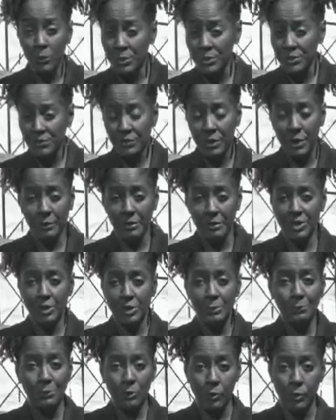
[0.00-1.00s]
was very
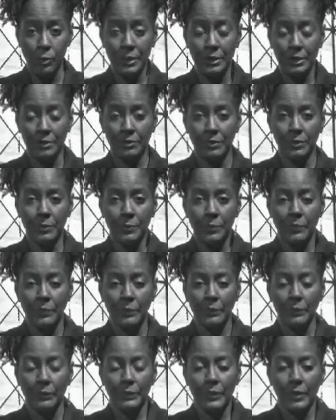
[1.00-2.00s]
supportive,
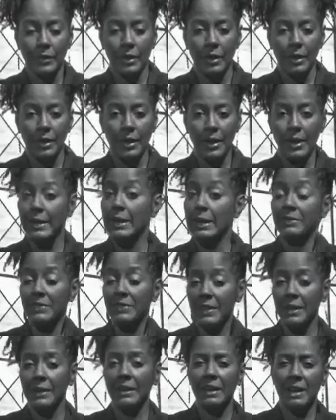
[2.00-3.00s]
and I
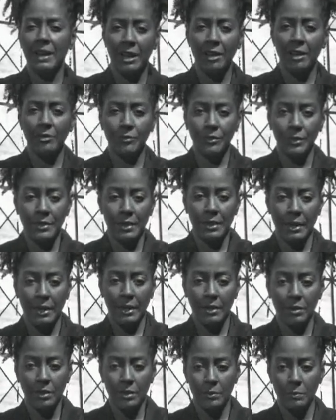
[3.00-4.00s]
thank God for
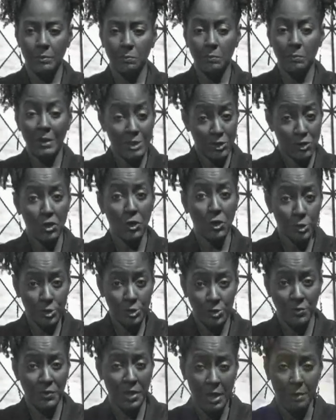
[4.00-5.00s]
that. My
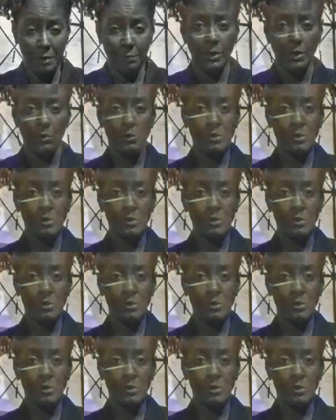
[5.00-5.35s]
church family